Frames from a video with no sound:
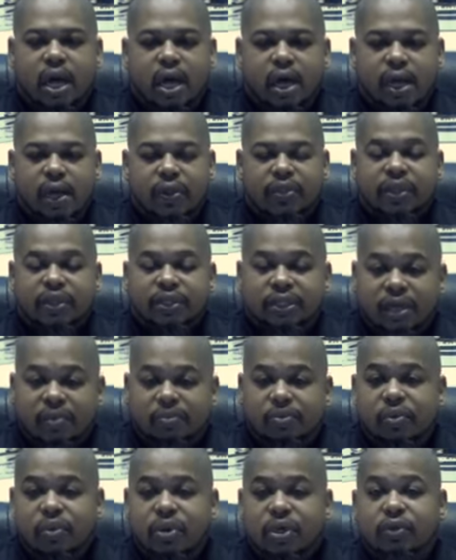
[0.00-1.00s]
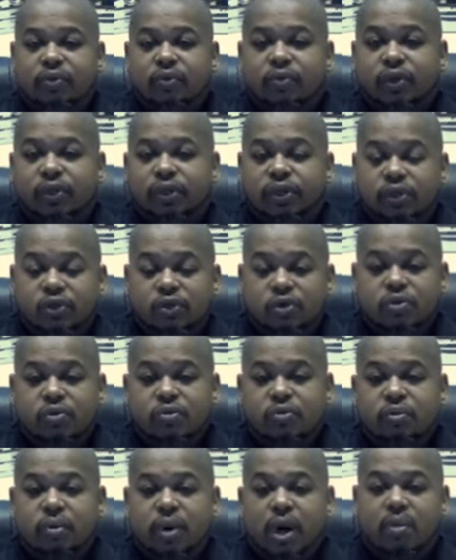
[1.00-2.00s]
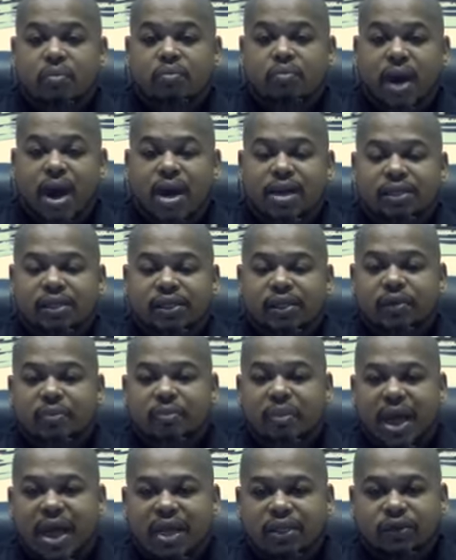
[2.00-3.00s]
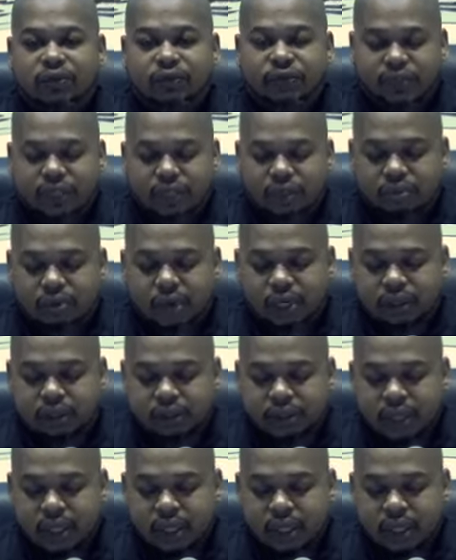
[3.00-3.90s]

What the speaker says: in the temple and resume our practice of the Passover celebration